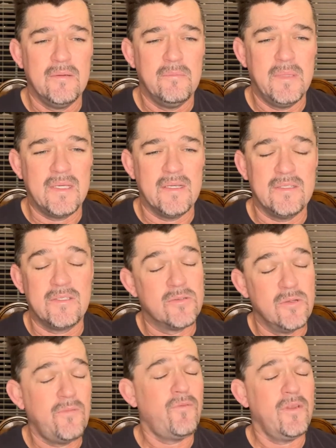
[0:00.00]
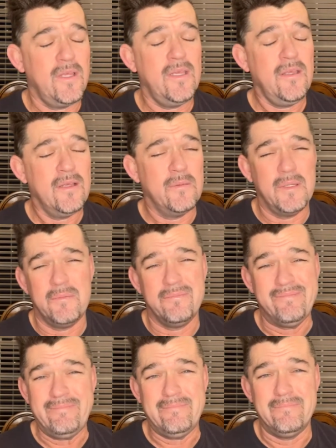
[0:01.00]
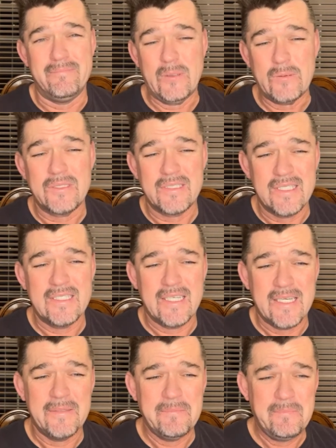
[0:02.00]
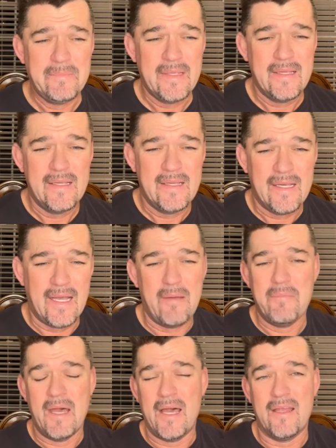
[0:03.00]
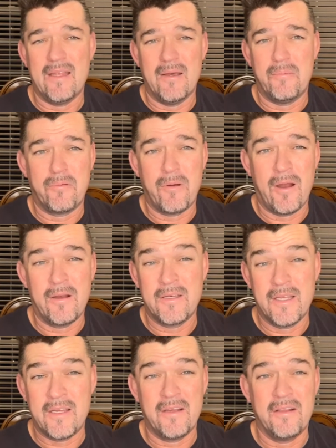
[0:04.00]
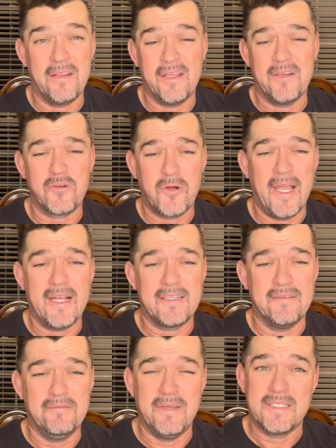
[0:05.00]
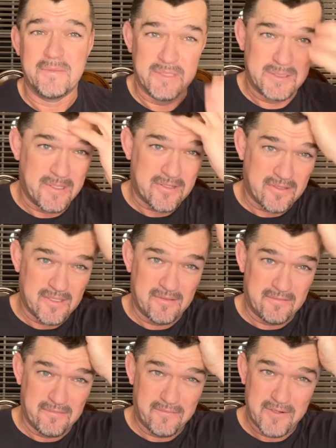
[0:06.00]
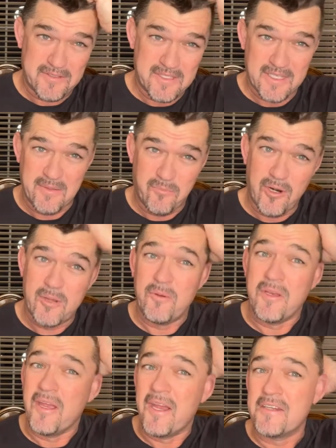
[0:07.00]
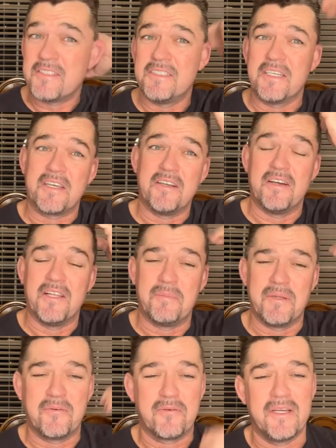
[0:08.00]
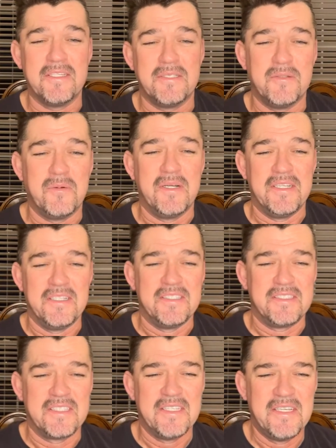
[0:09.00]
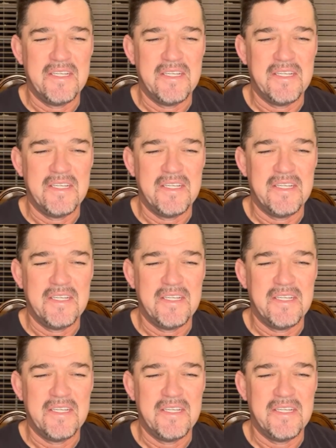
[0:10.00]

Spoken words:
Because truthfully, I mean, most of the time, I'm not a particularly attractive victim, especially first thing in the morning when your hair's sticking all up in crazy ways.